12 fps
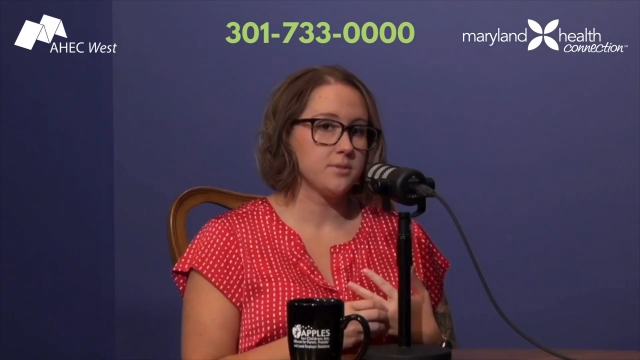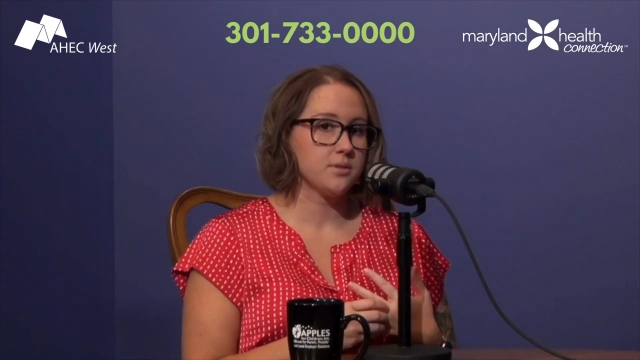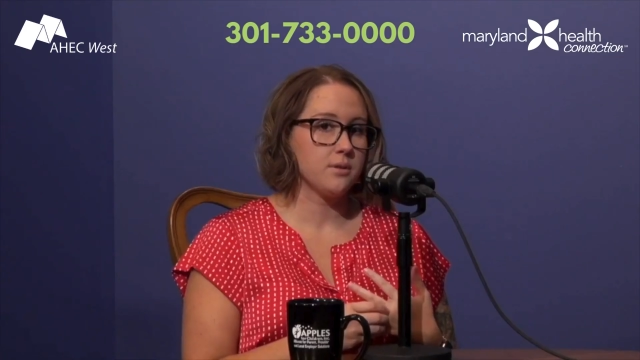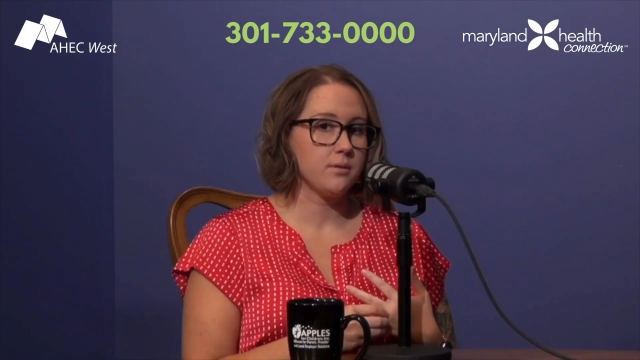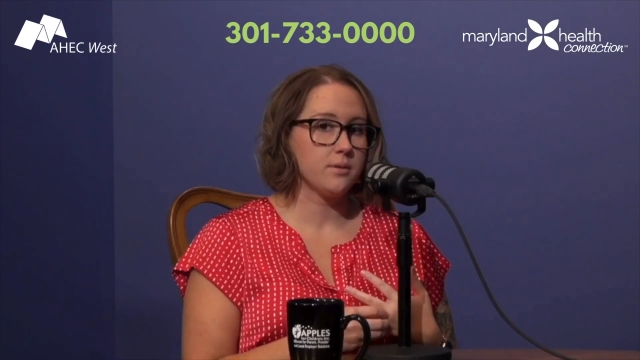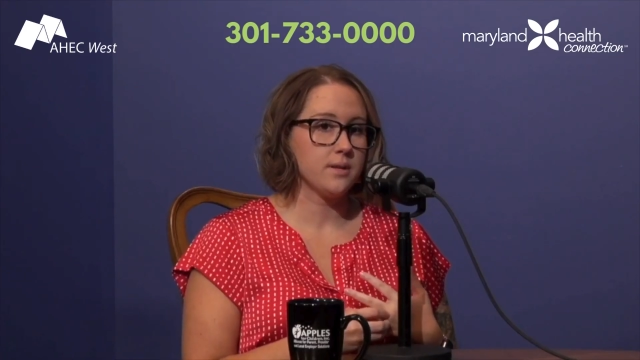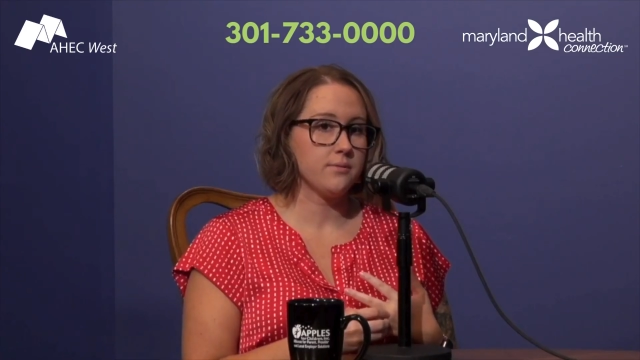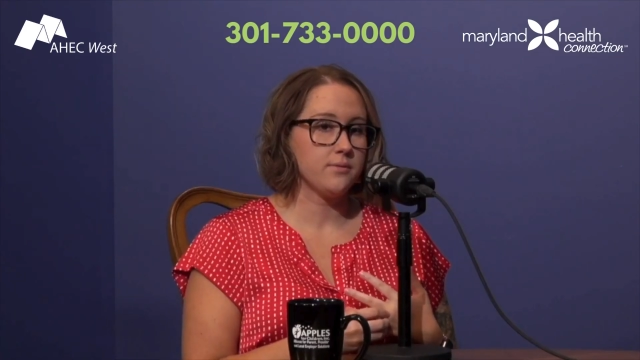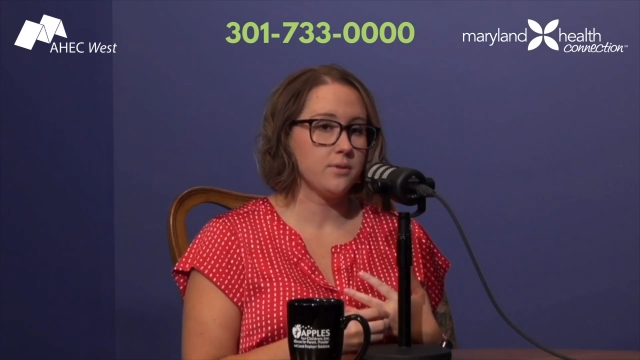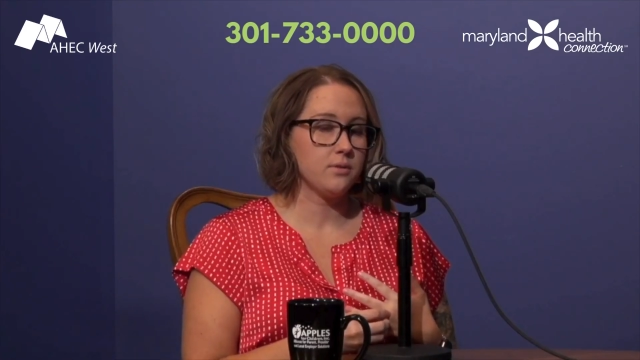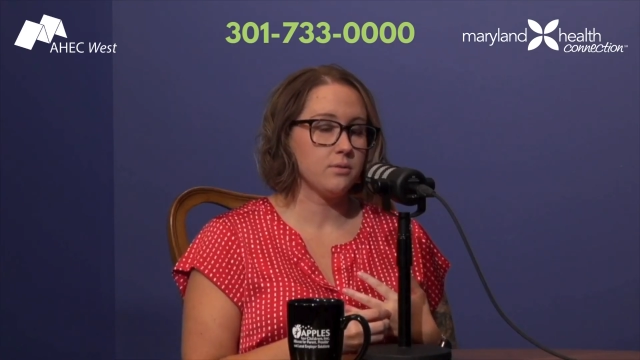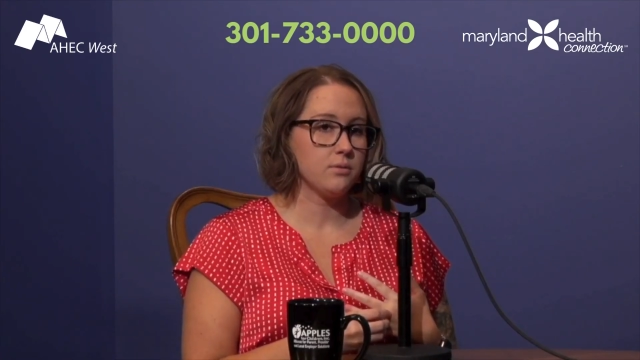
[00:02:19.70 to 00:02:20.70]
So if
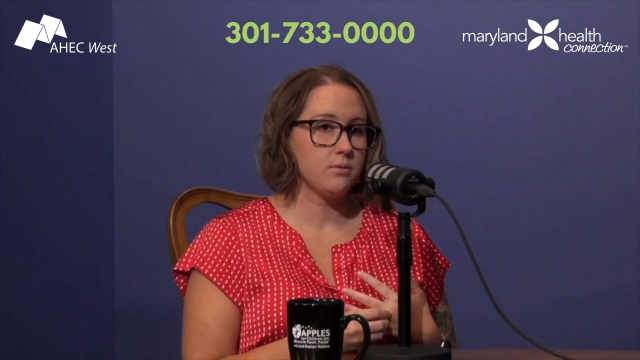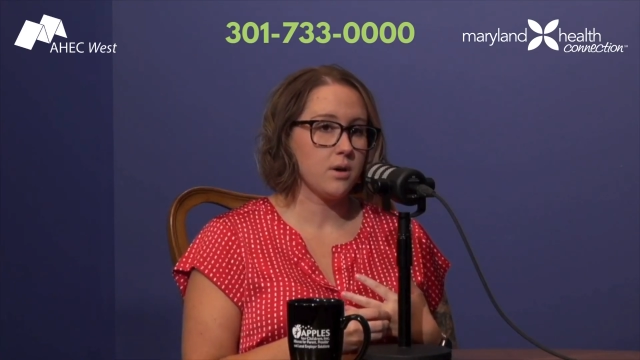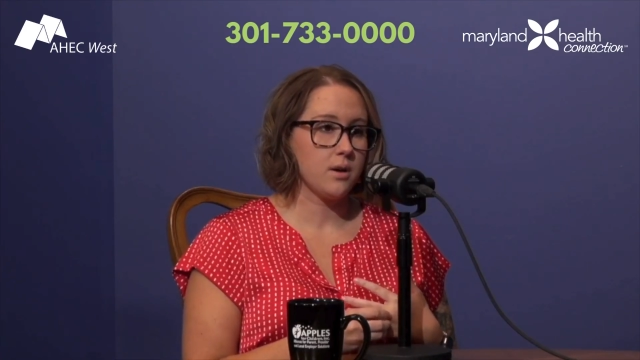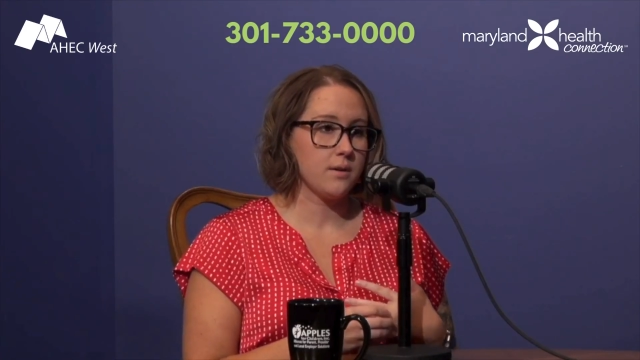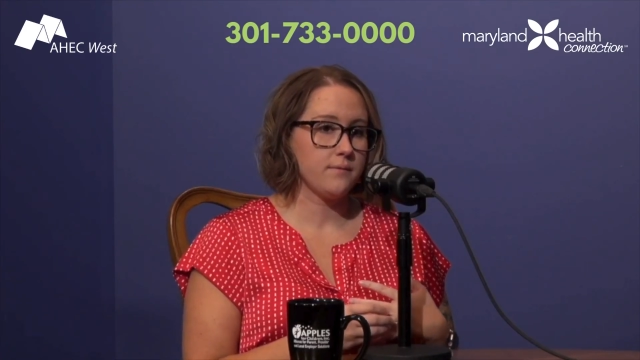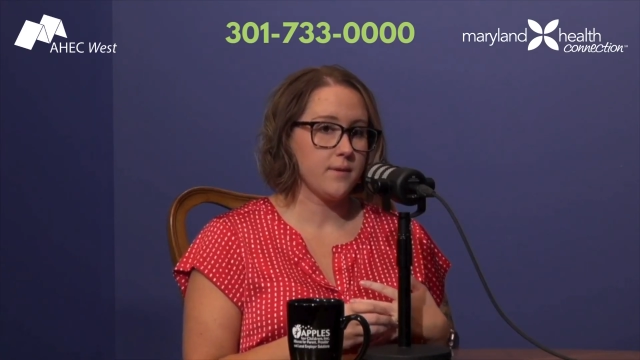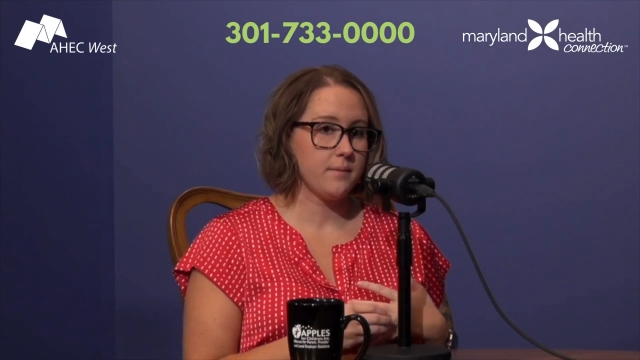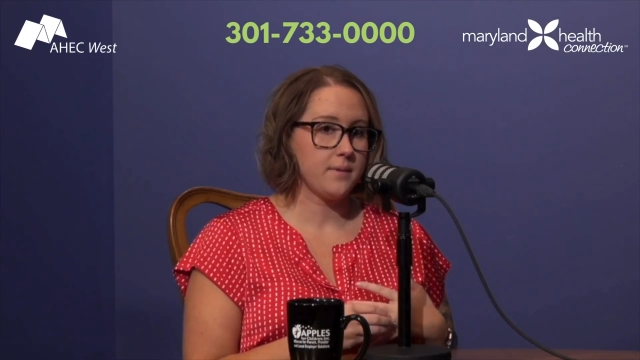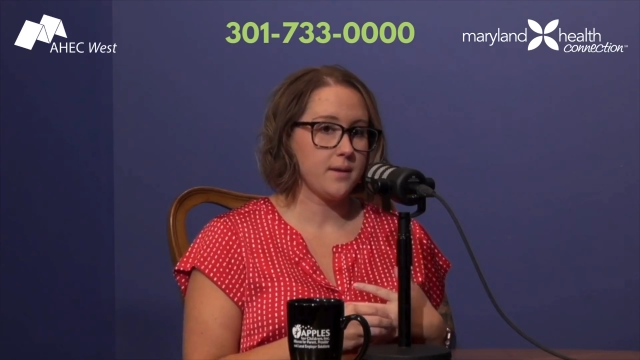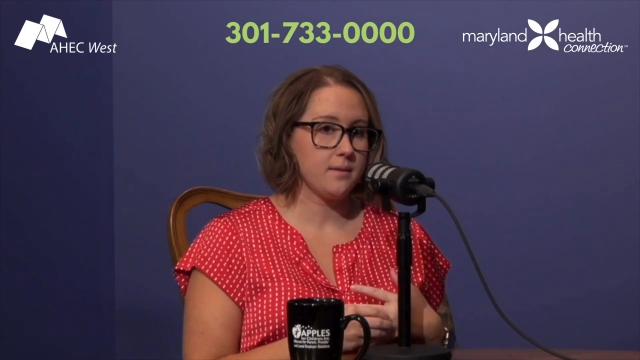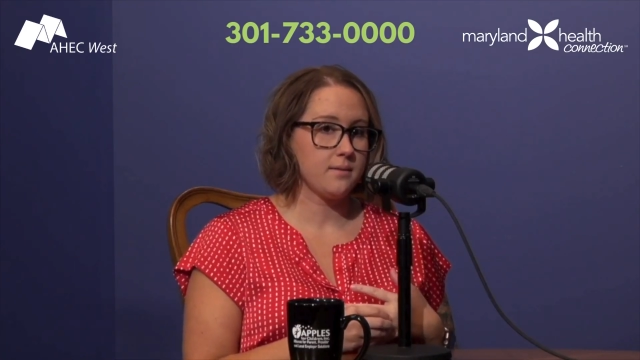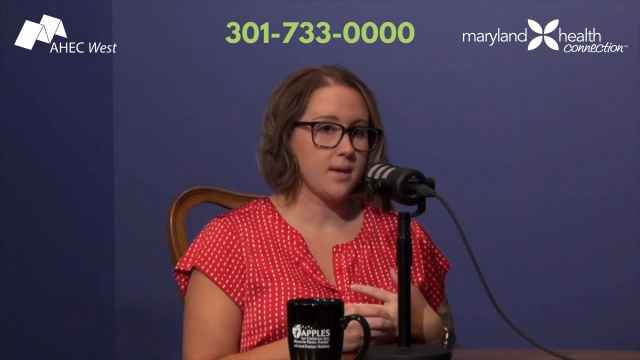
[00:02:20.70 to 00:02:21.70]
you are a
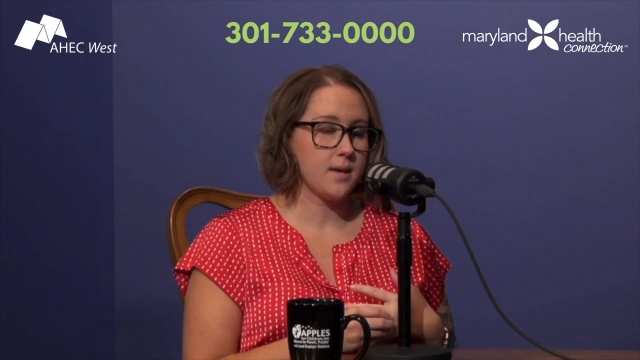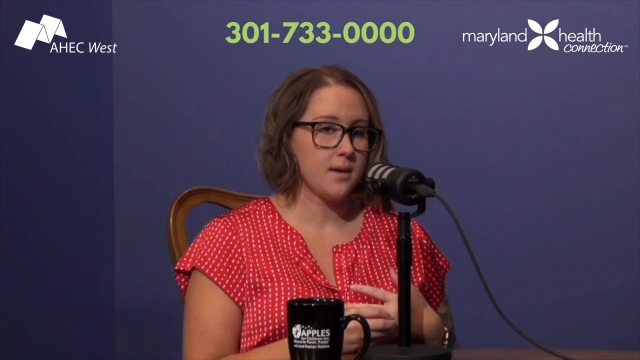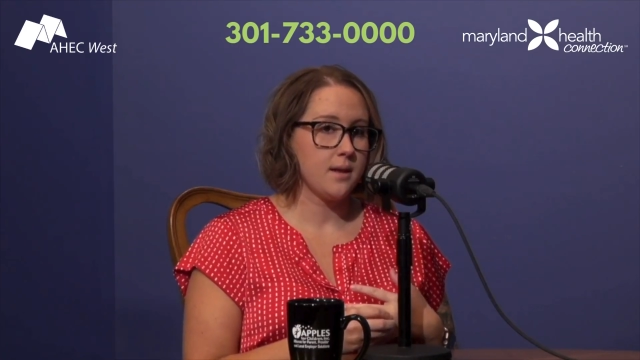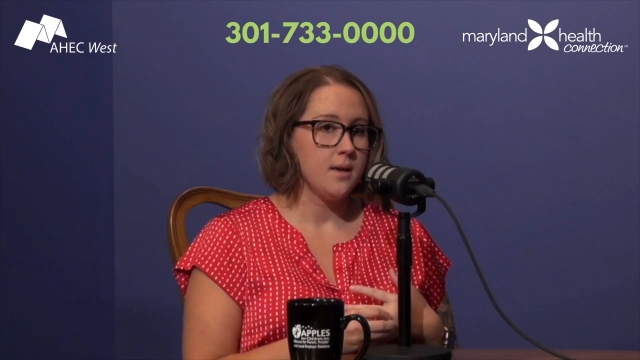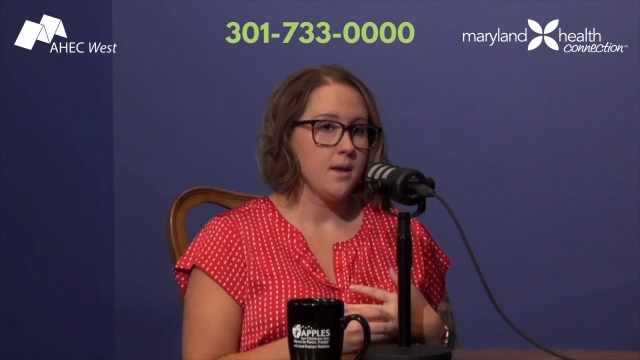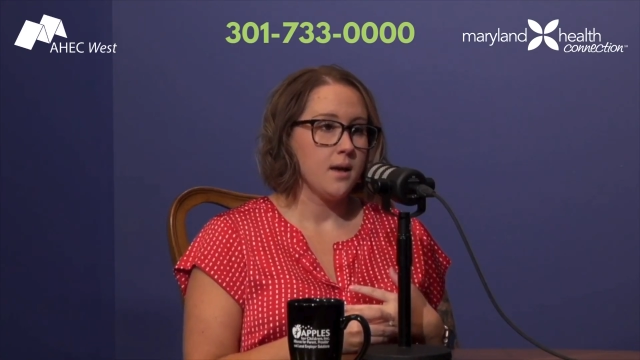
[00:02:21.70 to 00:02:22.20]
family that